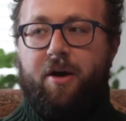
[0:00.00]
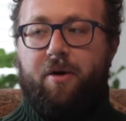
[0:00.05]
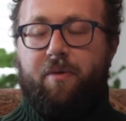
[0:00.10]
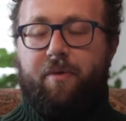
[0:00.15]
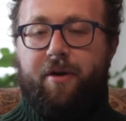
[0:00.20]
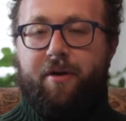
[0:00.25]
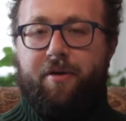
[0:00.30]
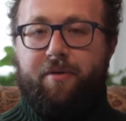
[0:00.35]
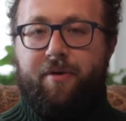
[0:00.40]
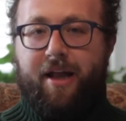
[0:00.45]

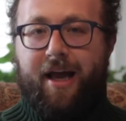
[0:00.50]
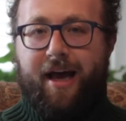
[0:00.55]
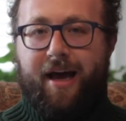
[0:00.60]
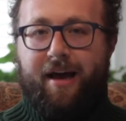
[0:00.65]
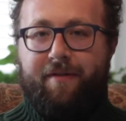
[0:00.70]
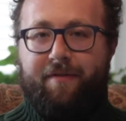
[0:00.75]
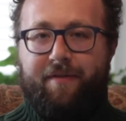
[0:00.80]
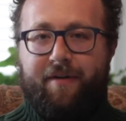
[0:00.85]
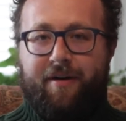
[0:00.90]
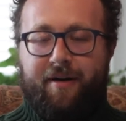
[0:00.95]
where you would
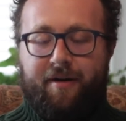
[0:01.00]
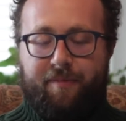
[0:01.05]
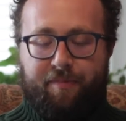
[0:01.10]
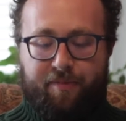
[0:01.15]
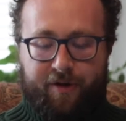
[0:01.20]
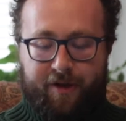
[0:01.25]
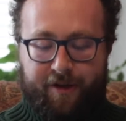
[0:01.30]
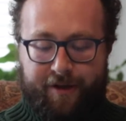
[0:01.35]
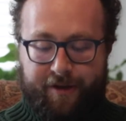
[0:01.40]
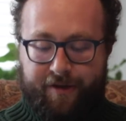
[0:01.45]
have a
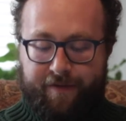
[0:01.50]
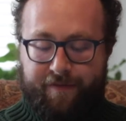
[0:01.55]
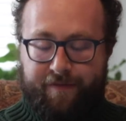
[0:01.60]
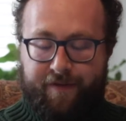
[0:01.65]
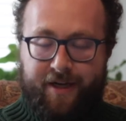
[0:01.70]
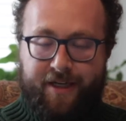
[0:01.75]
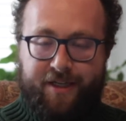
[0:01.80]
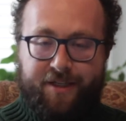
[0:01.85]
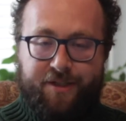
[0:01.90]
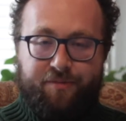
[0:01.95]
printed
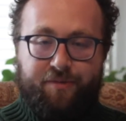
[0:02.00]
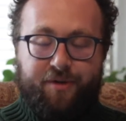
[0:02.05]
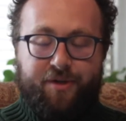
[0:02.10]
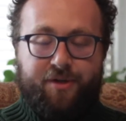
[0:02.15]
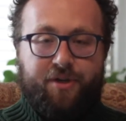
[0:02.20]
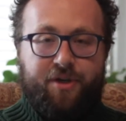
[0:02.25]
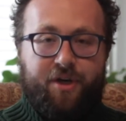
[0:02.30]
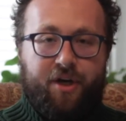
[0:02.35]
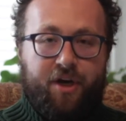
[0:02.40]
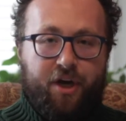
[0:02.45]
device
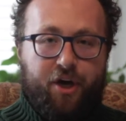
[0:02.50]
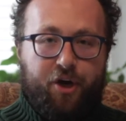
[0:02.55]
which